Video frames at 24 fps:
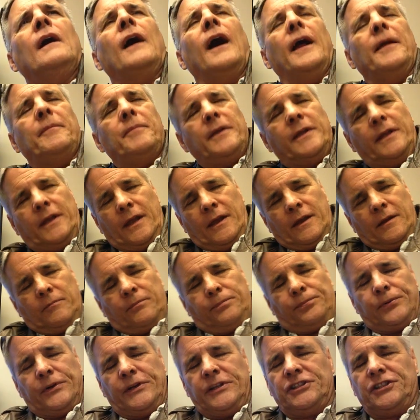I began
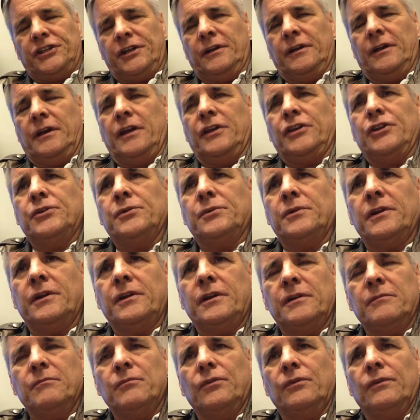preaching a
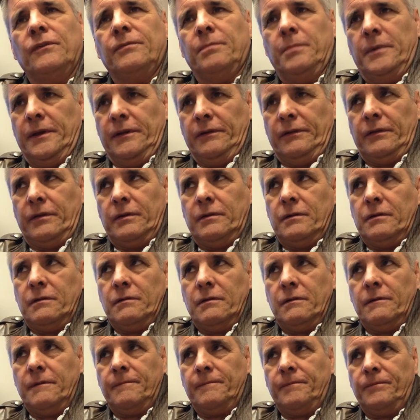unity movement
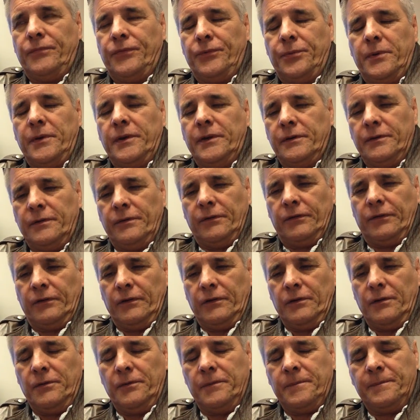three years
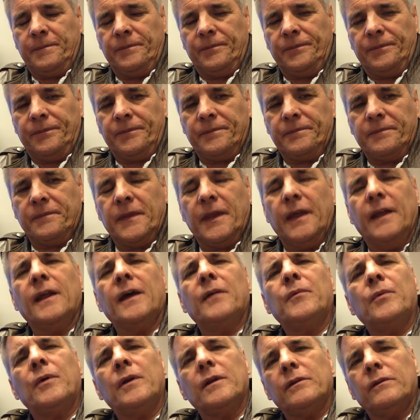ago, and
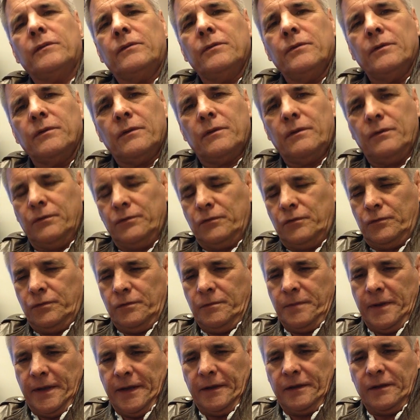I wanted to include
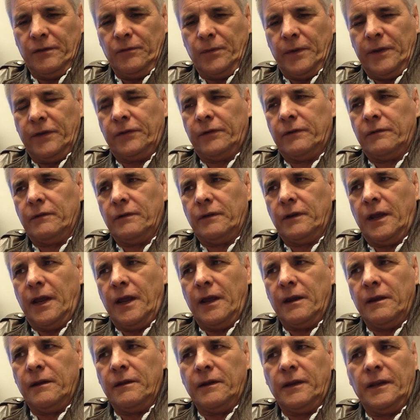Quebec, and Western
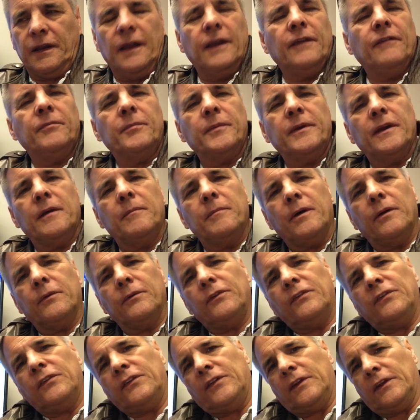Canada gave me about
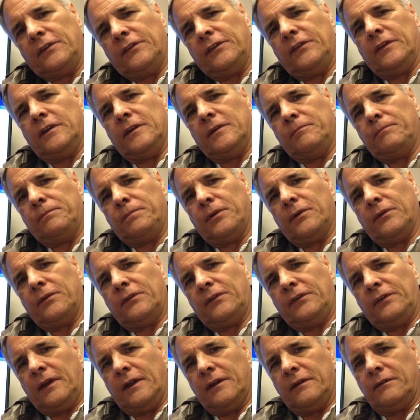
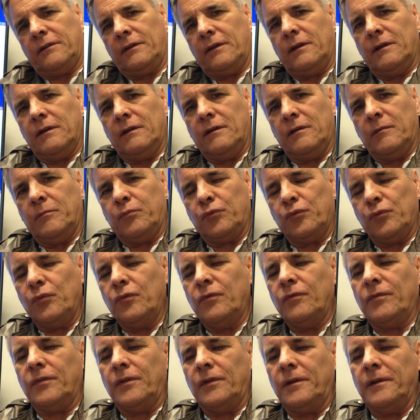60%
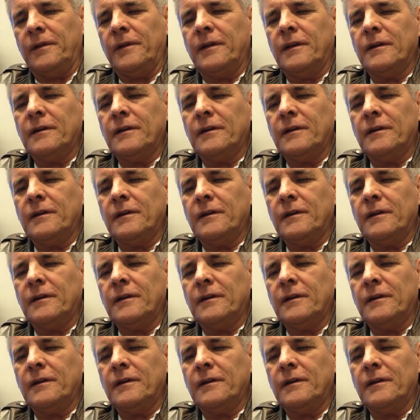approval.